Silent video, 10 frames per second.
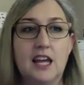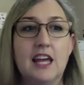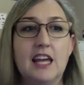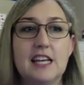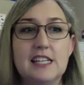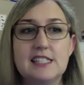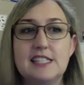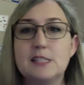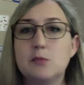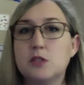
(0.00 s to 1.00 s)
is
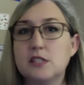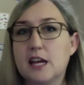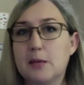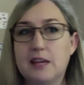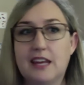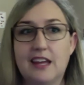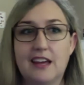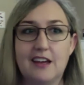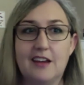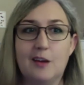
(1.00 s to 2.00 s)
this
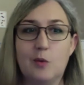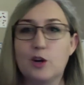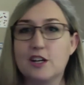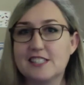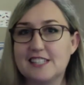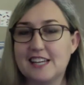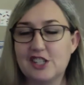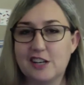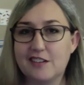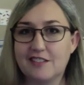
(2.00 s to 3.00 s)
multimedia
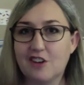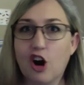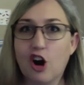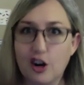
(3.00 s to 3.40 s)
workstation cart